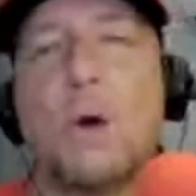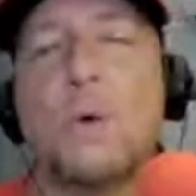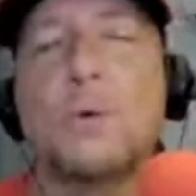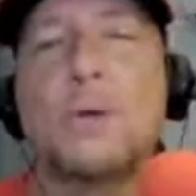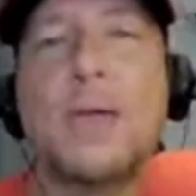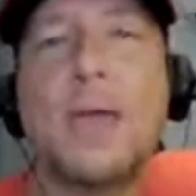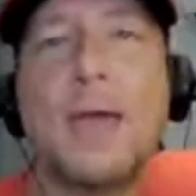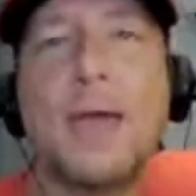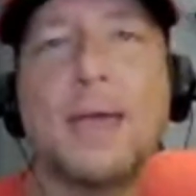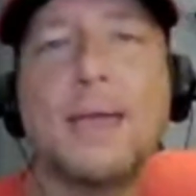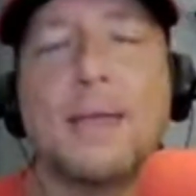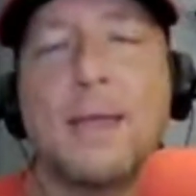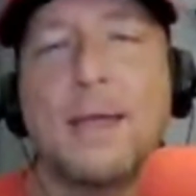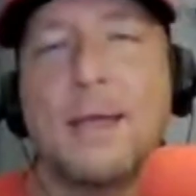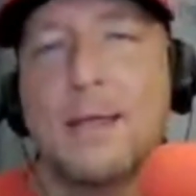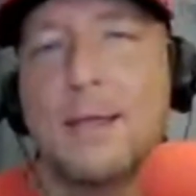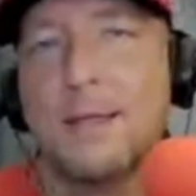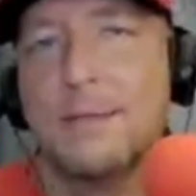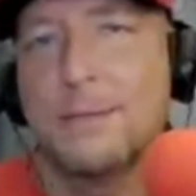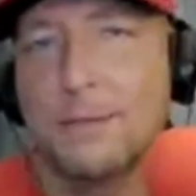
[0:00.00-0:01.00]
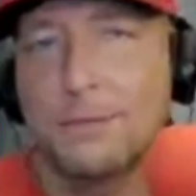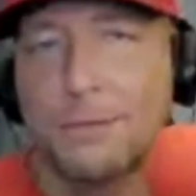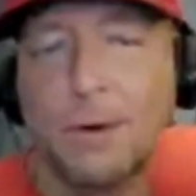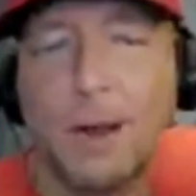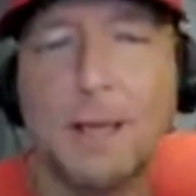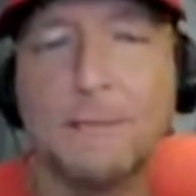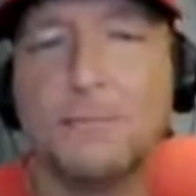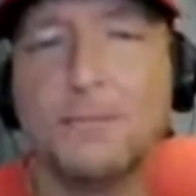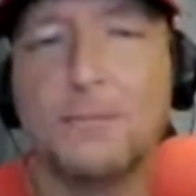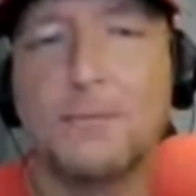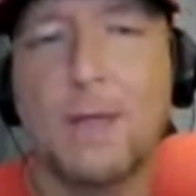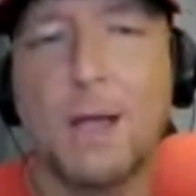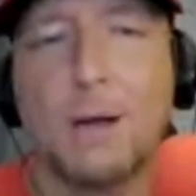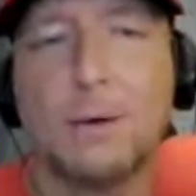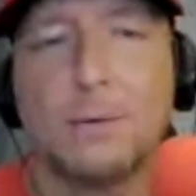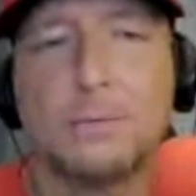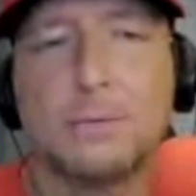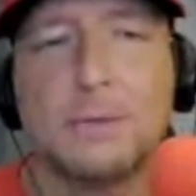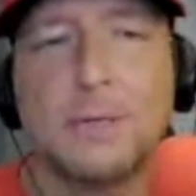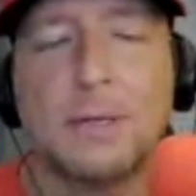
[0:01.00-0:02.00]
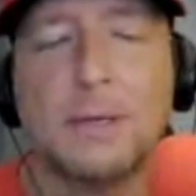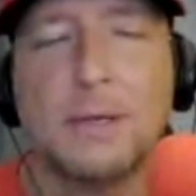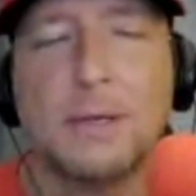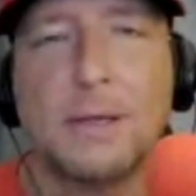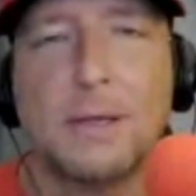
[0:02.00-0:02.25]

okay to drive stoned?